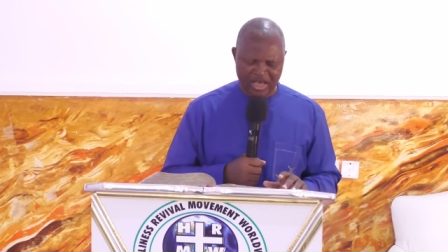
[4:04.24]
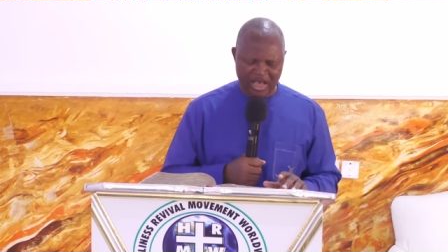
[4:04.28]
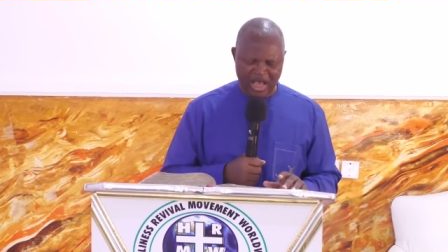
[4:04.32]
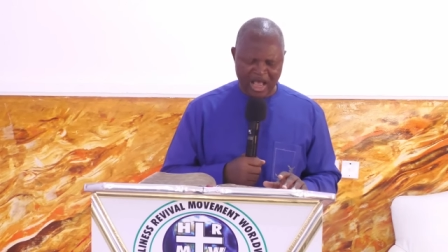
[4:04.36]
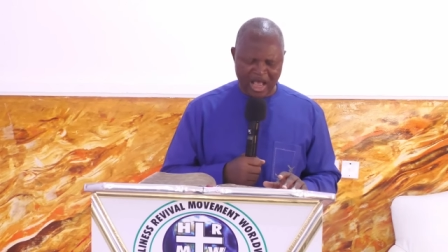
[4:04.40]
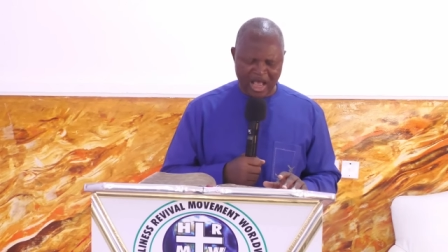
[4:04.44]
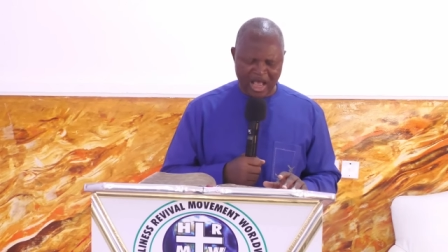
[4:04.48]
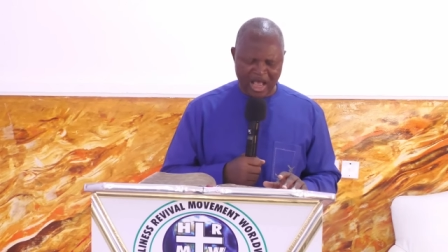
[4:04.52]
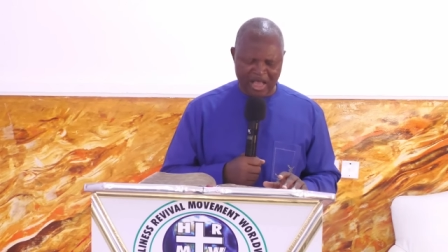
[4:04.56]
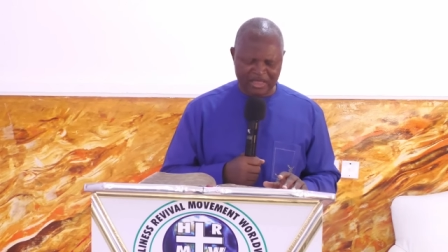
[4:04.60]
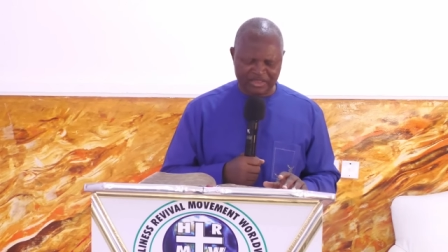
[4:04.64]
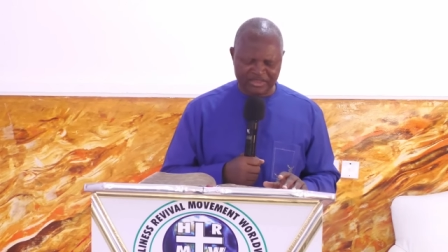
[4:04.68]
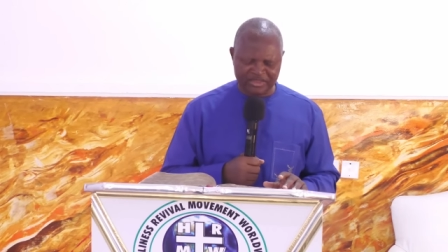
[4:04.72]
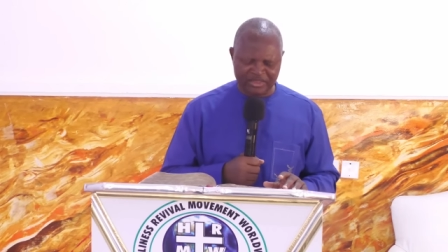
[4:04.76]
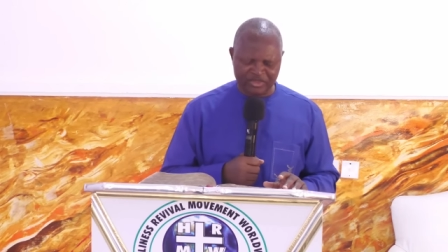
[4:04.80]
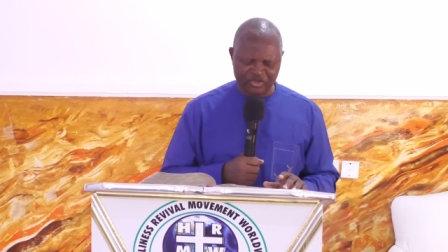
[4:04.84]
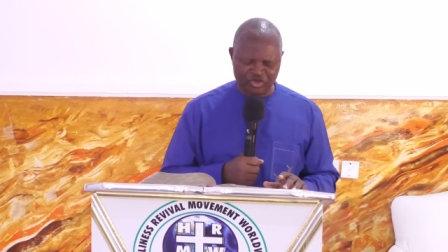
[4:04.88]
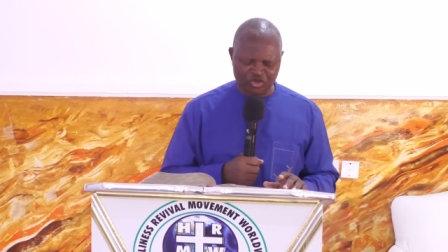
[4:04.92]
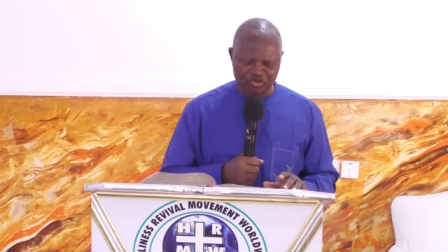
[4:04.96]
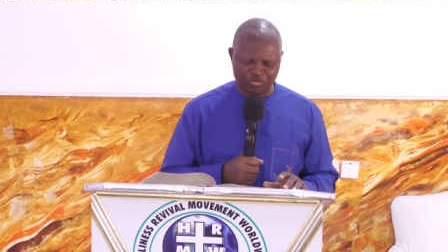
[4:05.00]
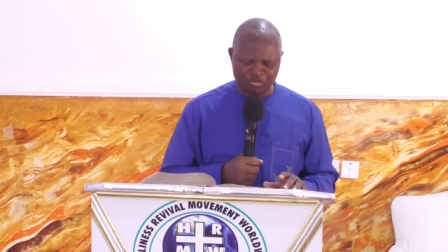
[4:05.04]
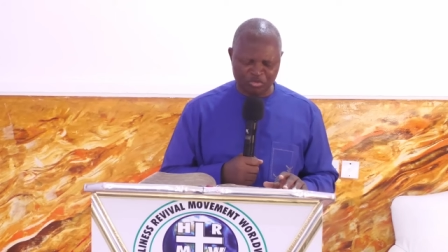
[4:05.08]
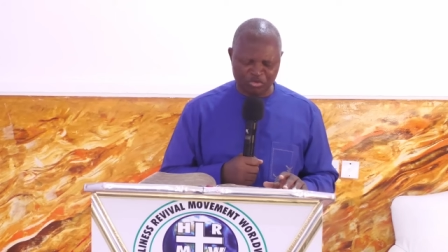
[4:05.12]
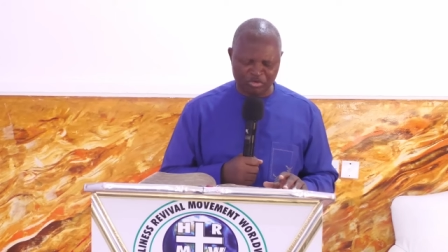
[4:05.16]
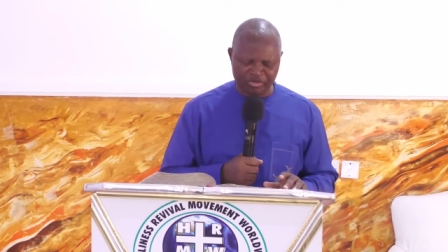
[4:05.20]
as the
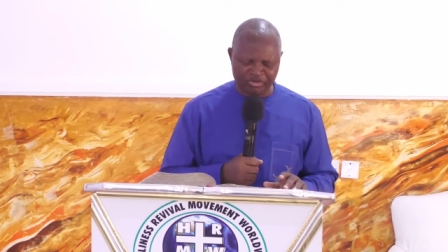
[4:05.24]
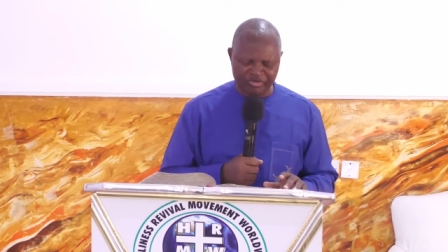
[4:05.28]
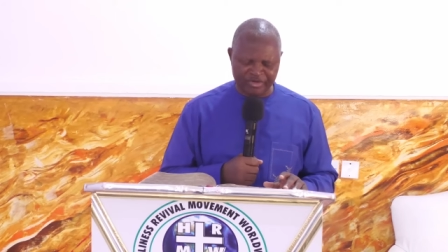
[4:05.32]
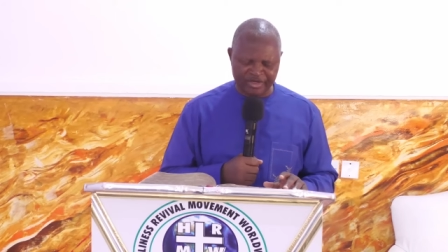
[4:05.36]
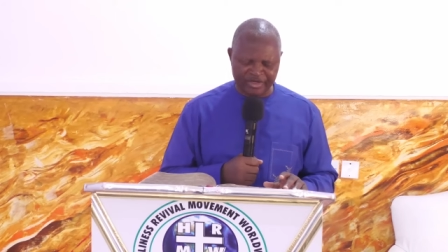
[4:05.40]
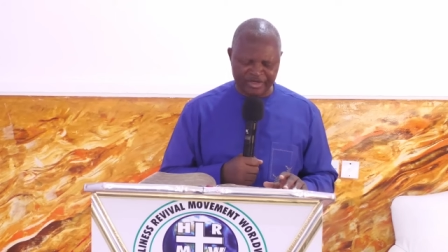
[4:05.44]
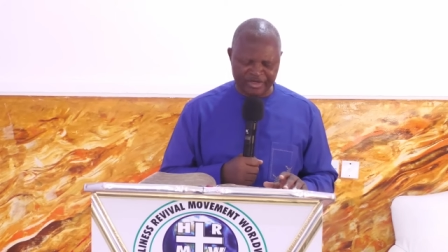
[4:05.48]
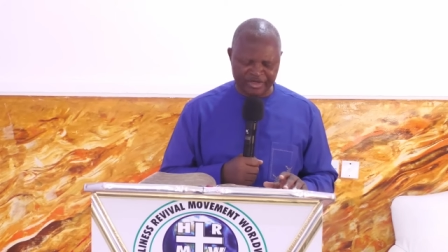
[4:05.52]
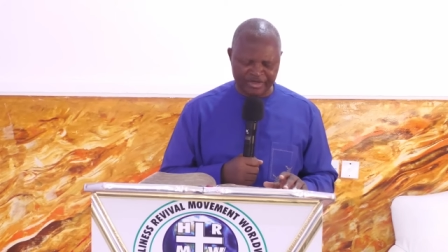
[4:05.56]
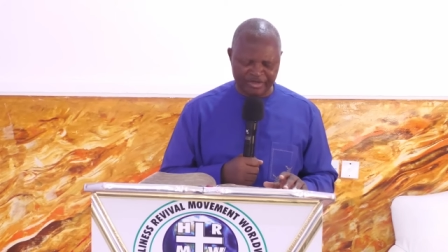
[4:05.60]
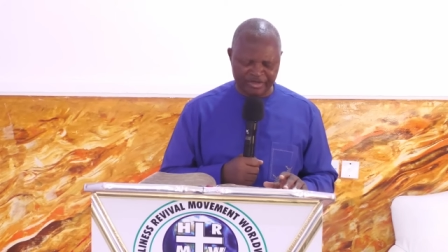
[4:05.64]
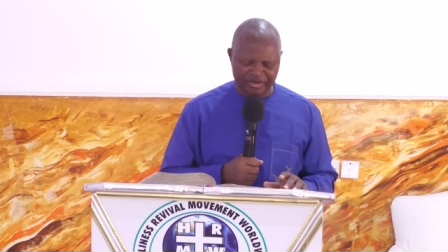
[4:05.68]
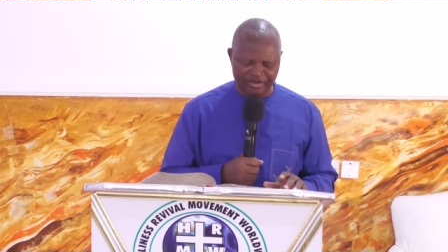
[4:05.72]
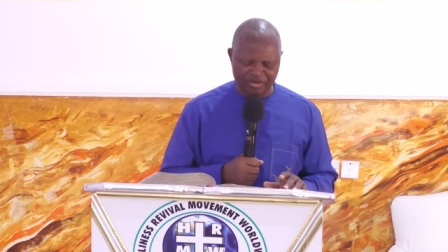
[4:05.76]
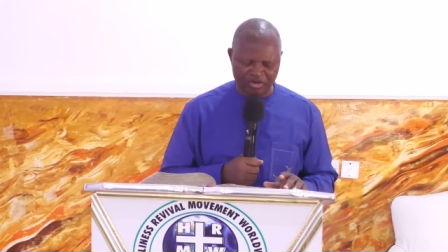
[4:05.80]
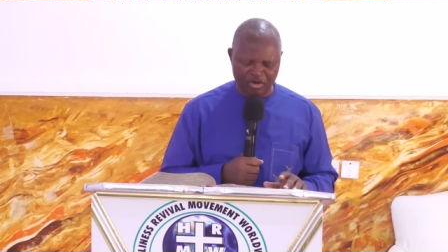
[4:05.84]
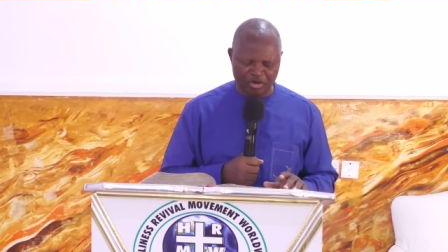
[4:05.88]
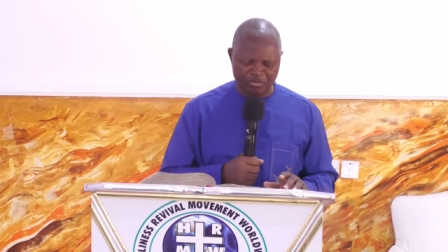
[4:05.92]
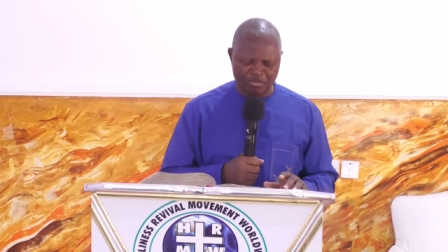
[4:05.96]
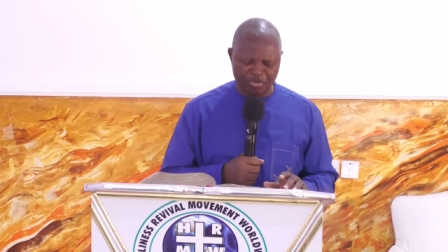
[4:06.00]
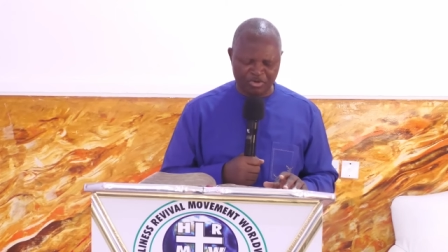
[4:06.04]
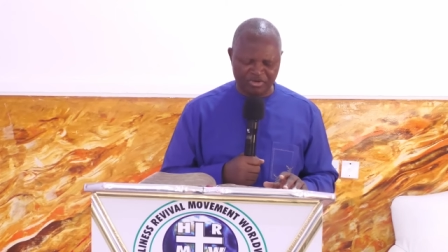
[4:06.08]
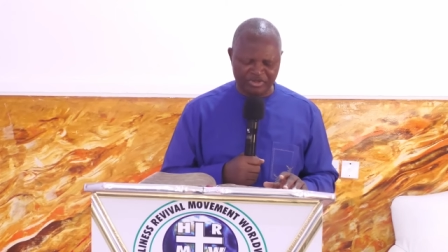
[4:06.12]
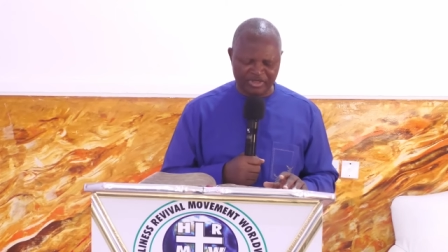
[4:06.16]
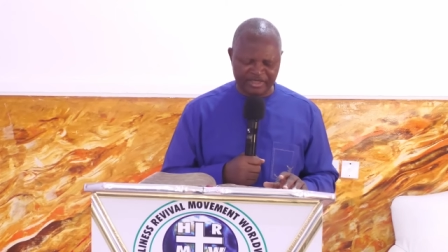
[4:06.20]
small rain
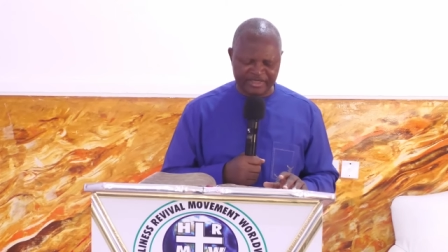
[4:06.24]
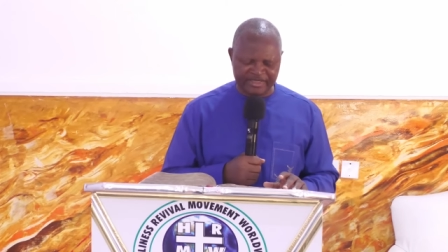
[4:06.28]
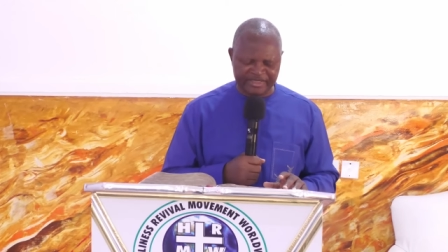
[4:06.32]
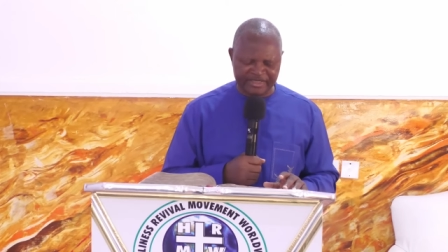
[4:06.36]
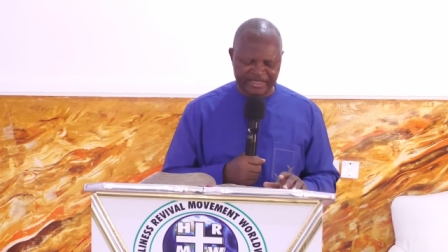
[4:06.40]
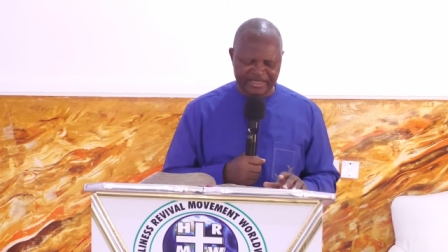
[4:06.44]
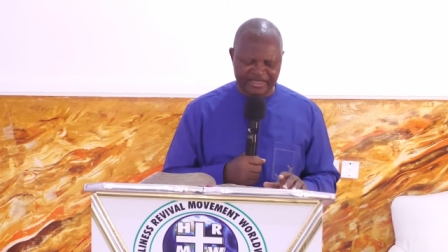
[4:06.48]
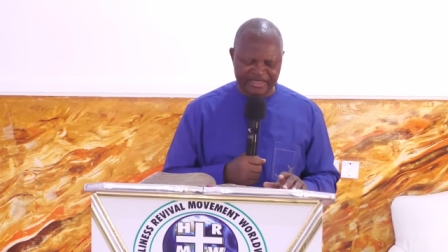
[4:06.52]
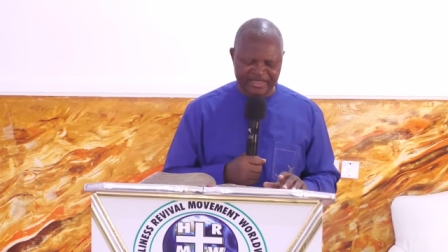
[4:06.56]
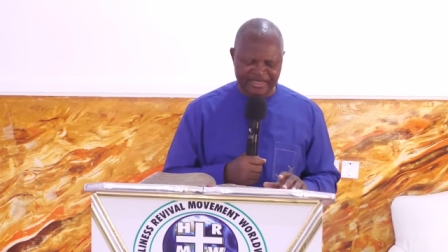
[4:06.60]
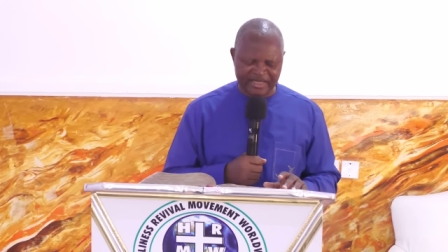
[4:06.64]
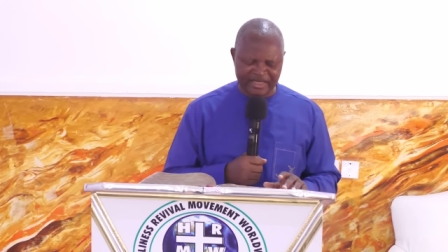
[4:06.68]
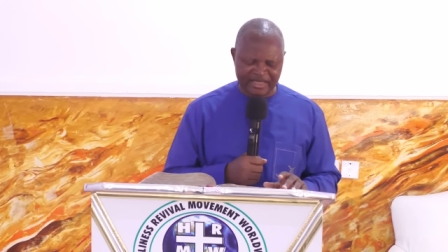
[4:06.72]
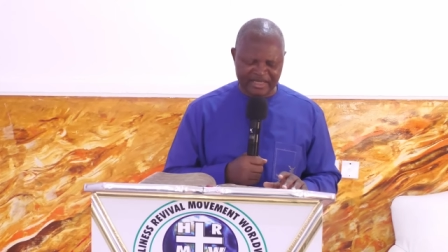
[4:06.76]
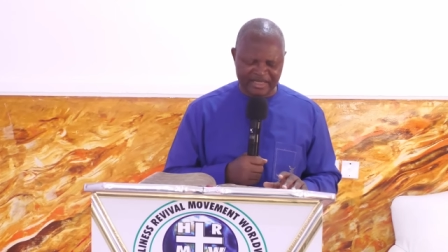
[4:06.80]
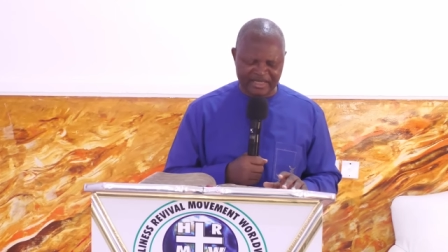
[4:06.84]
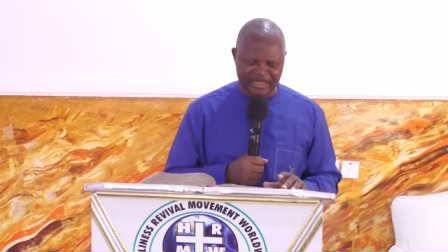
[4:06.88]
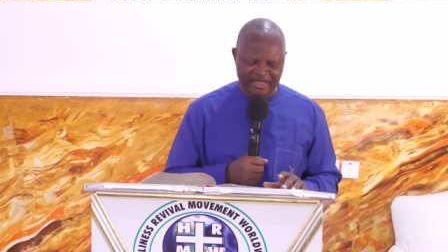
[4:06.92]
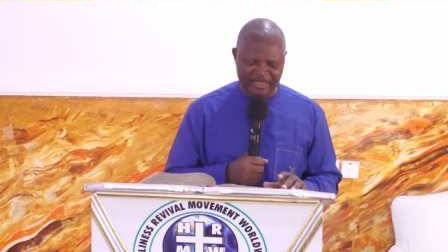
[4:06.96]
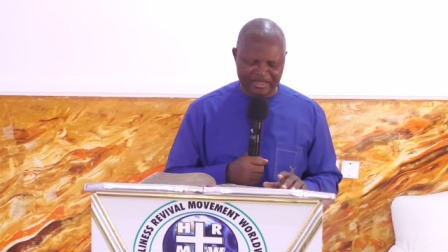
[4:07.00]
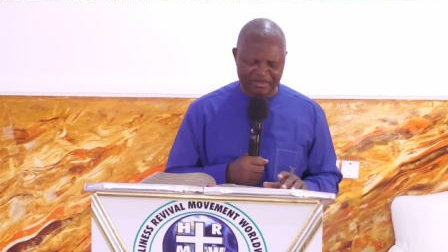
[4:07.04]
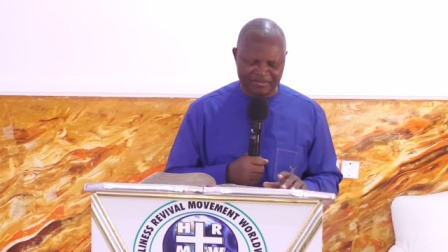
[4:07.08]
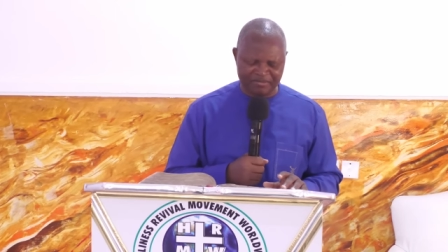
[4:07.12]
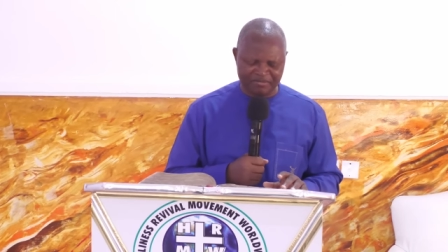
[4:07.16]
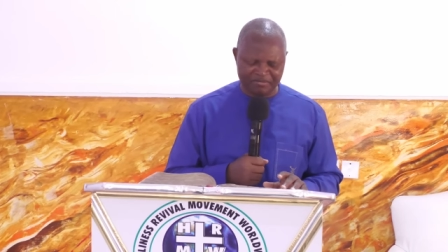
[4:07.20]
upon the tender
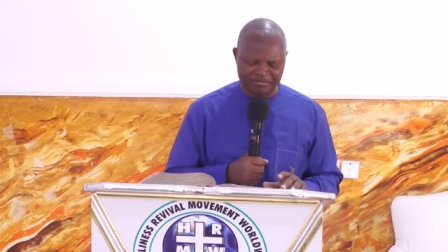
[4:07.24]
herb